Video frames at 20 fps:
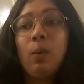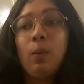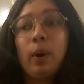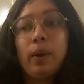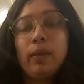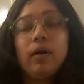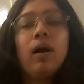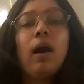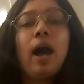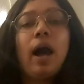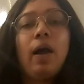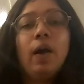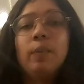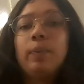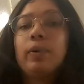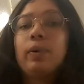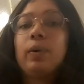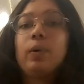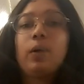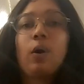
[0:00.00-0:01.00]
whether I
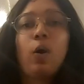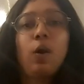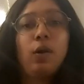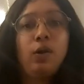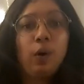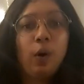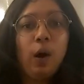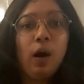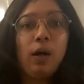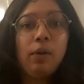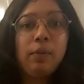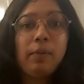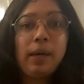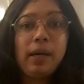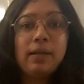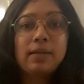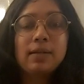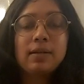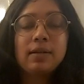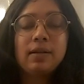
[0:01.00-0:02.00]
upload or not
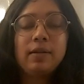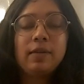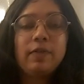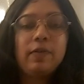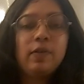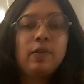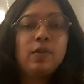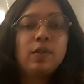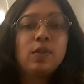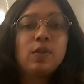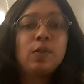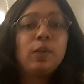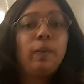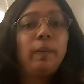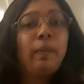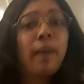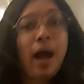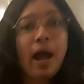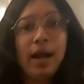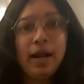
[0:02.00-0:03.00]
makes a difference to
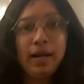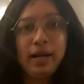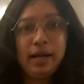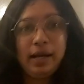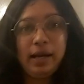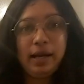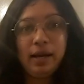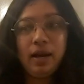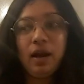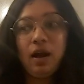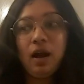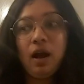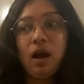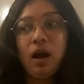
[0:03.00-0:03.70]
my day,